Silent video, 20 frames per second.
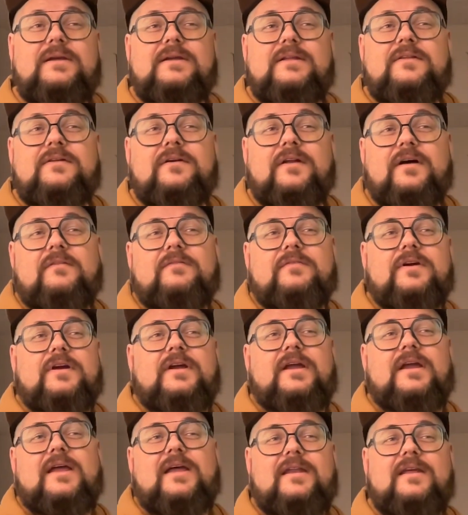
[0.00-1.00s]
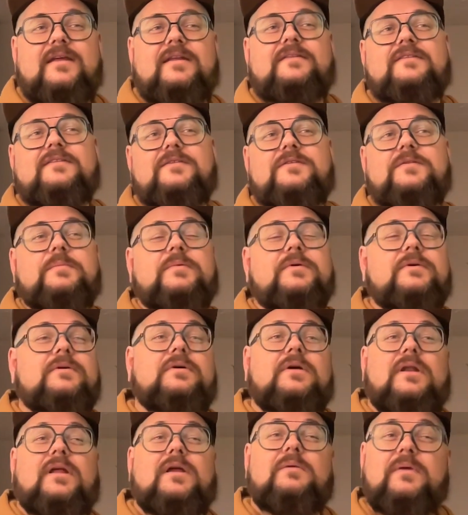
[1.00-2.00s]
They're not very editable.
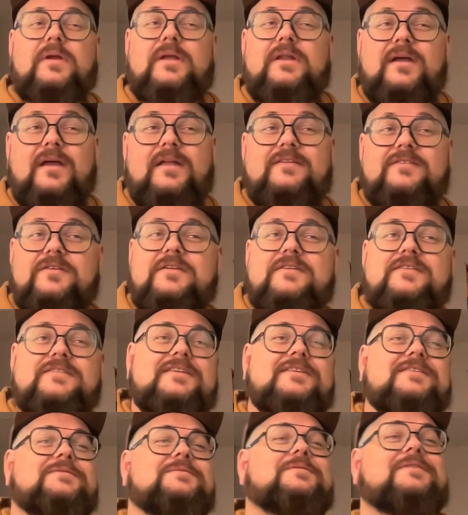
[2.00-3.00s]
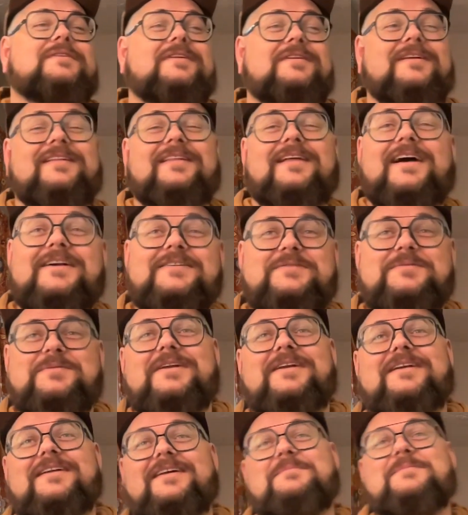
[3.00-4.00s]
And I tried to say this word in the last one
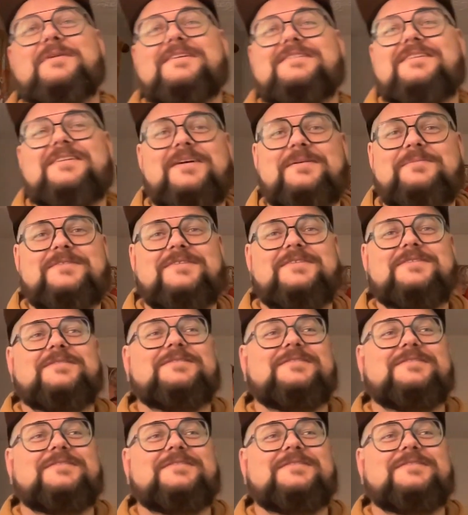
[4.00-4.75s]
and I messed it up too.